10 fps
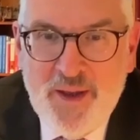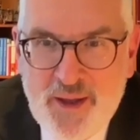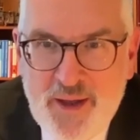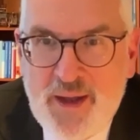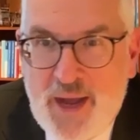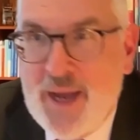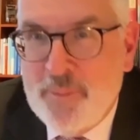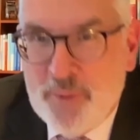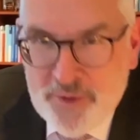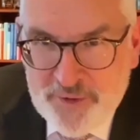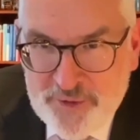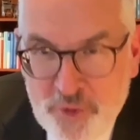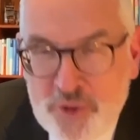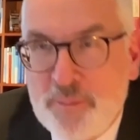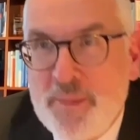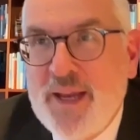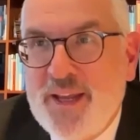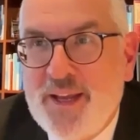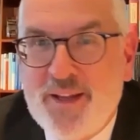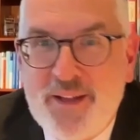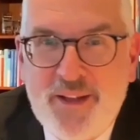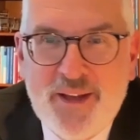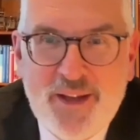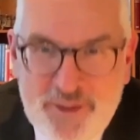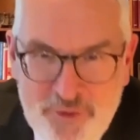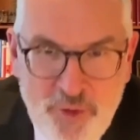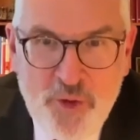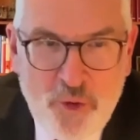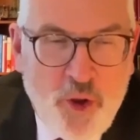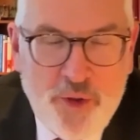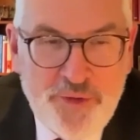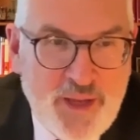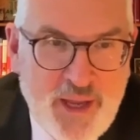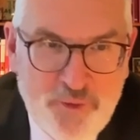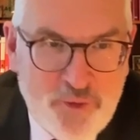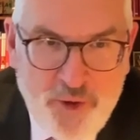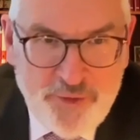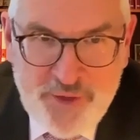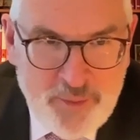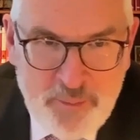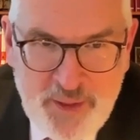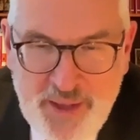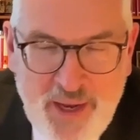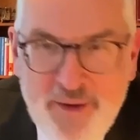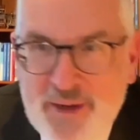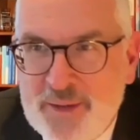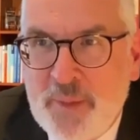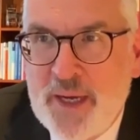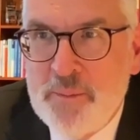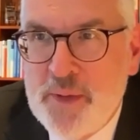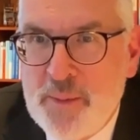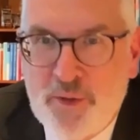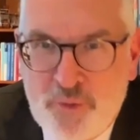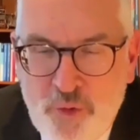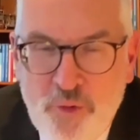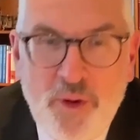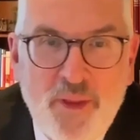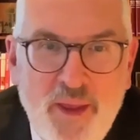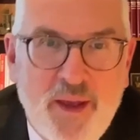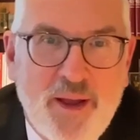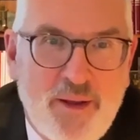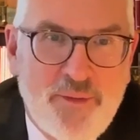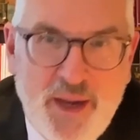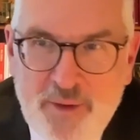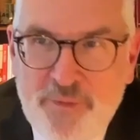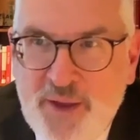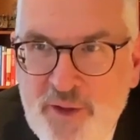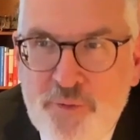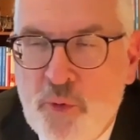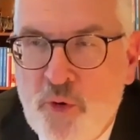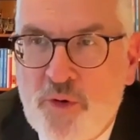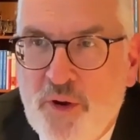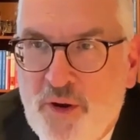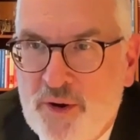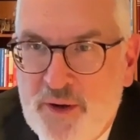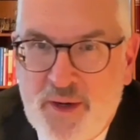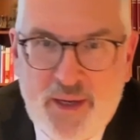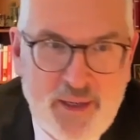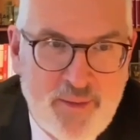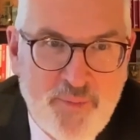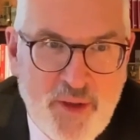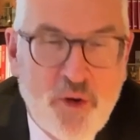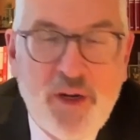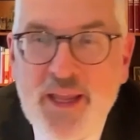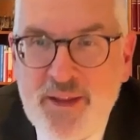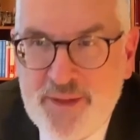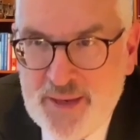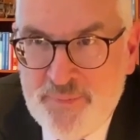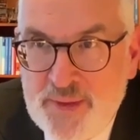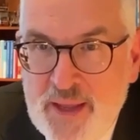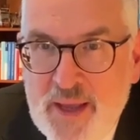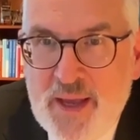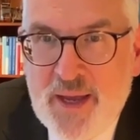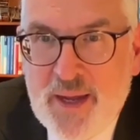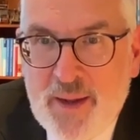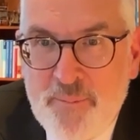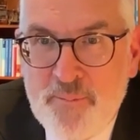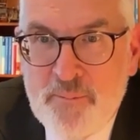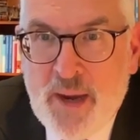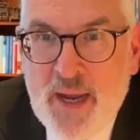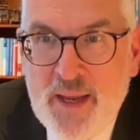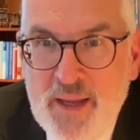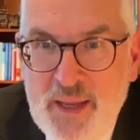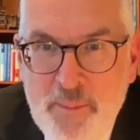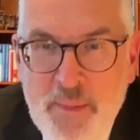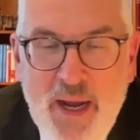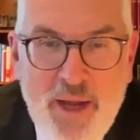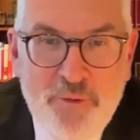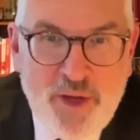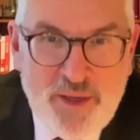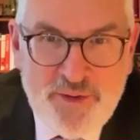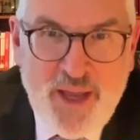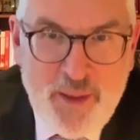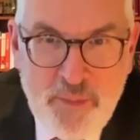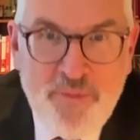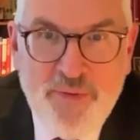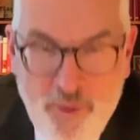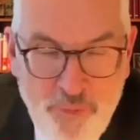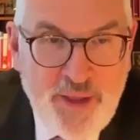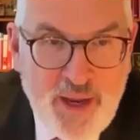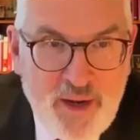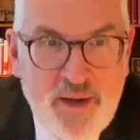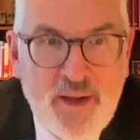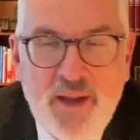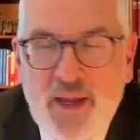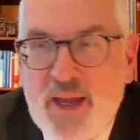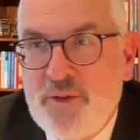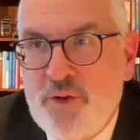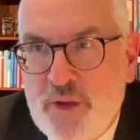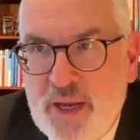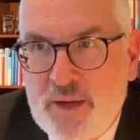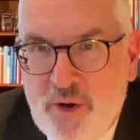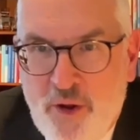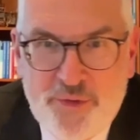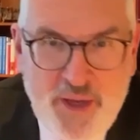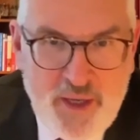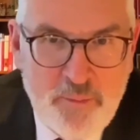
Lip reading: I'm on the social media, so you can contact me there, and many people do via Facebook or LinkedIn. My email address can be found there, and you can contact